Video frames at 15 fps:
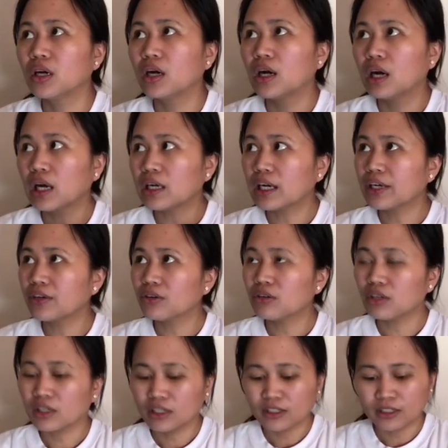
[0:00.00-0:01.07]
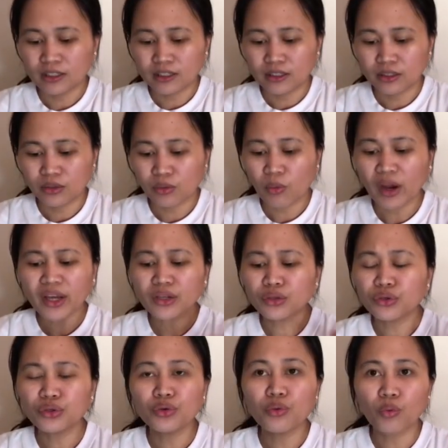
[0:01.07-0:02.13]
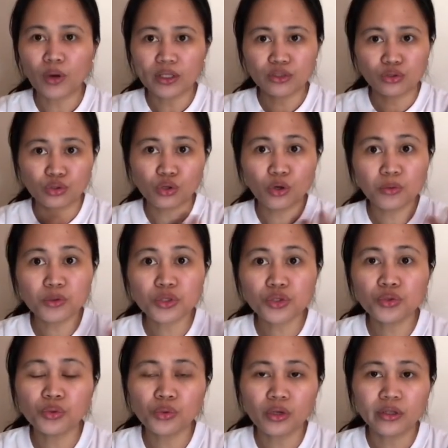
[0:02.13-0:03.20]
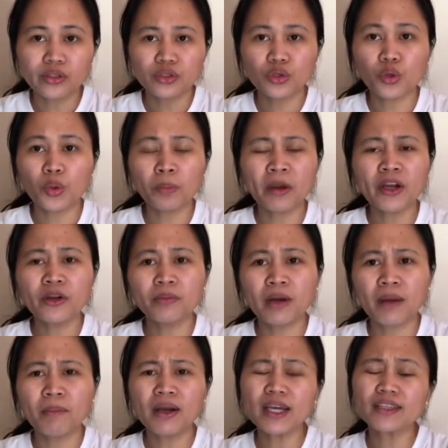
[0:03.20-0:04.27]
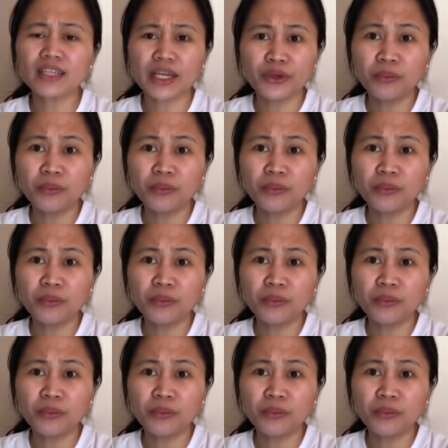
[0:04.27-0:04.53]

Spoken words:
ang why do you want to homeschool? So, paano ba? Bakit kayo